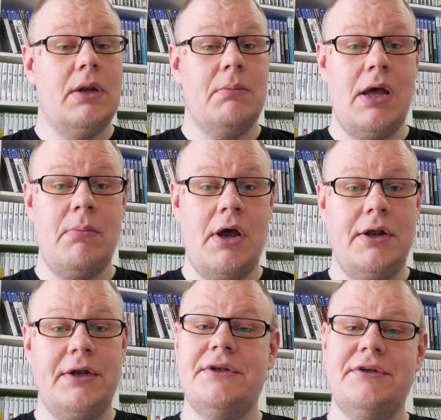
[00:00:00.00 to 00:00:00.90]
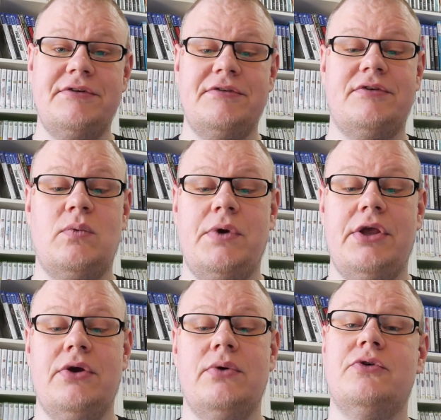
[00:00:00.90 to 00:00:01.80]
In my mind, this is the Wii
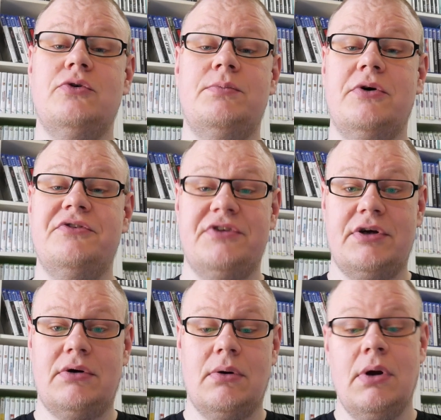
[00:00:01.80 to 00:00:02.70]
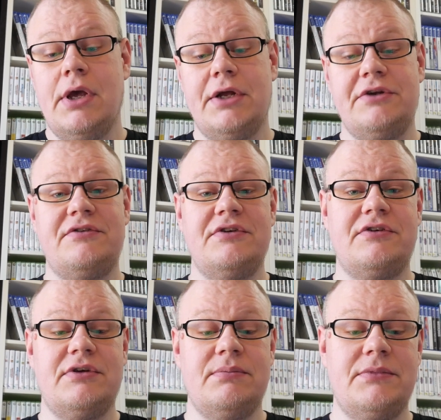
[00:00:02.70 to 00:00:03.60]
U 2.0 and a
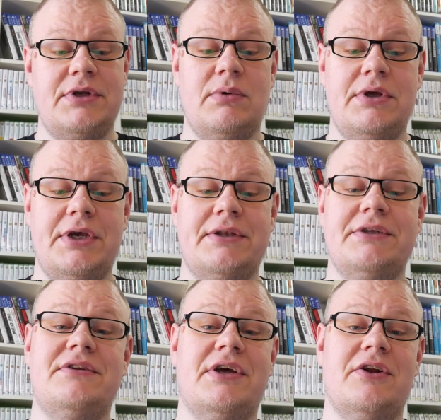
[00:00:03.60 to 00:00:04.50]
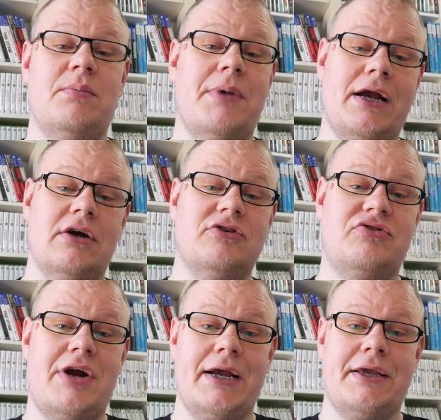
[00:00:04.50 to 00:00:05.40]
system that will get Nintendo back on
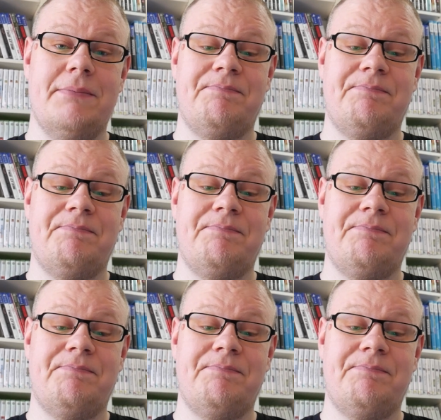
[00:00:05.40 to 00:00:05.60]
track.